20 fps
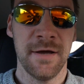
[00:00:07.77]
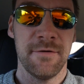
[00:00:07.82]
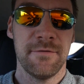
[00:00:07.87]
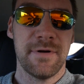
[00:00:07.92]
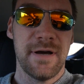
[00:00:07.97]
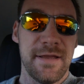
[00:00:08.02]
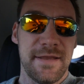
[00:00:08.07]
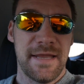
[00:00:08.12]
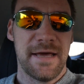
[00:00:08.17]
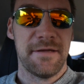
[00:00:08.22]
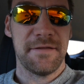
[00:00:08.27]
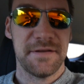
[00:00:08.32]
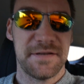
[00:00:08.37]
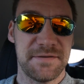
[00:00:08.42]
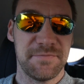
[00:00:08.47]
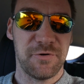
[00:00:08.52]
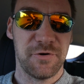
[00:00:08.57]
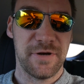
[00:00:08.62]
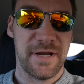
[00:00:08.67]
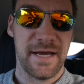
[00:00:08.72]
Right, now
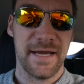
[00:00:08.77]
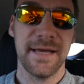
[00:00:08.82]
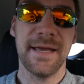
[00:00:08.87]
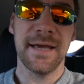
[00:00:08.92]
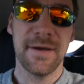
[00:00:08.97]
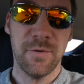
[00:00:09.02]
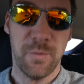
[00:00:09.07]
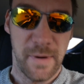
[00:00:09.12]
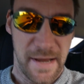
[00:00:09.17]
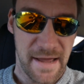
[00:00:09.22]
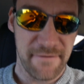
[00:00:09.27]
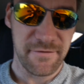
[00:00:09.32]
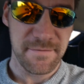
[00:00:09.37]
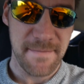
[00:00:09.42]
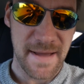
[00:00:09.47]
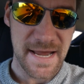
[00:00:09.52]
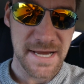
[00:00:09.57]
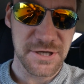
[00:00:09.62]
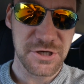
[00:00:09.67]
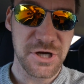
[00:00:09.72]
this morning we have a
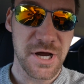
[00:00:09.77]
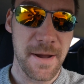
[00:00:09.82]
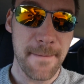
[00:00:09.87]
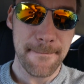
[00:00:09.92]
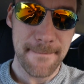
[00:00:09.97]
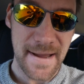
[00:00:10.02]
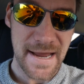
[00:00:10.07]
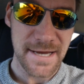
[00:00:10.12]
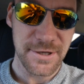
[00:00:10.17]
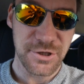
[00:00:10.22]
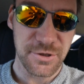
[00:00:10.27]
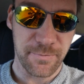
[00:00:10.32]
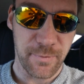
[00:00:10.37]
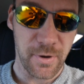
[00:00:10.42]
major, major